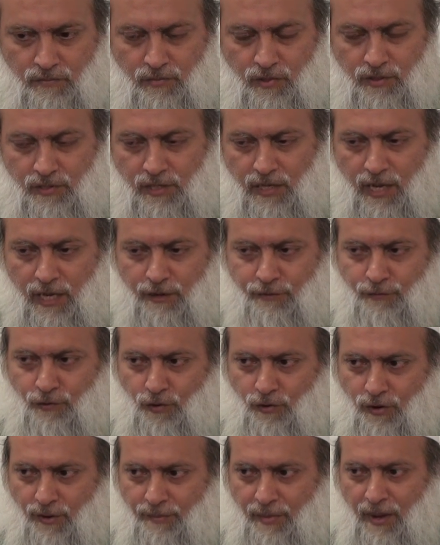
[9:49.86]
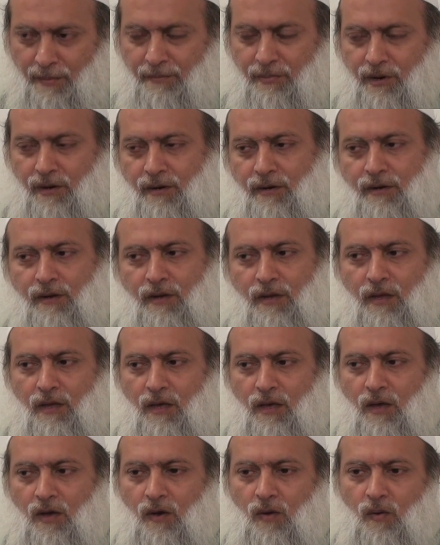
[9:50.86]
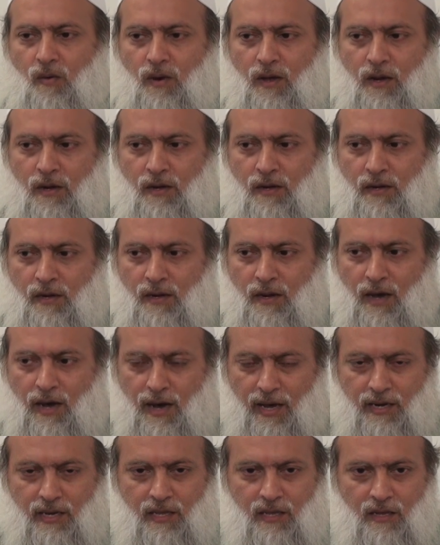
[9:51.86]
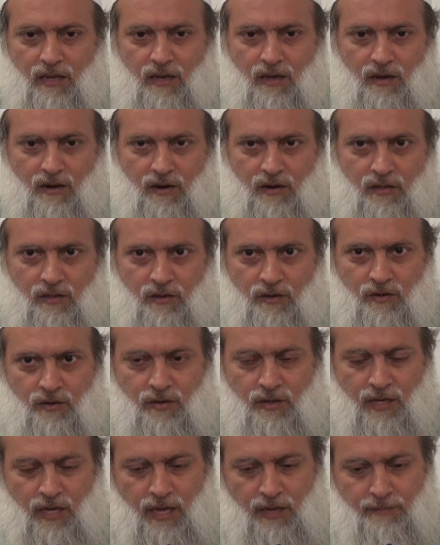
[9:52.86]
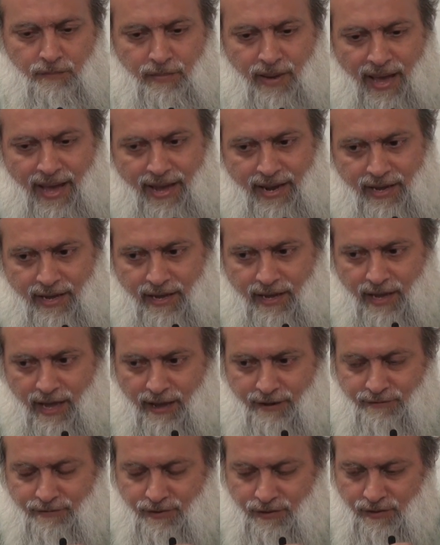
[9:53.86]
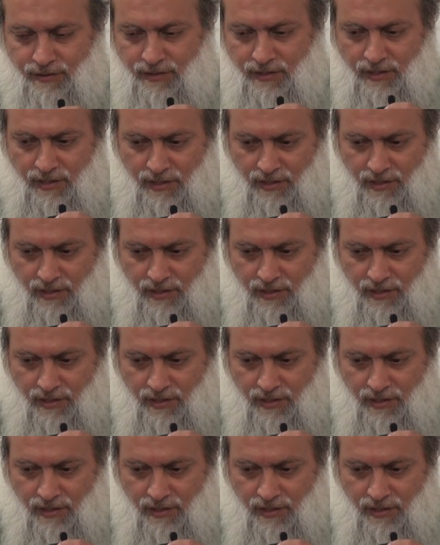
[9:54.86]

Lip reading: Because again, if you remember, when Ali radiallahu anhu came back after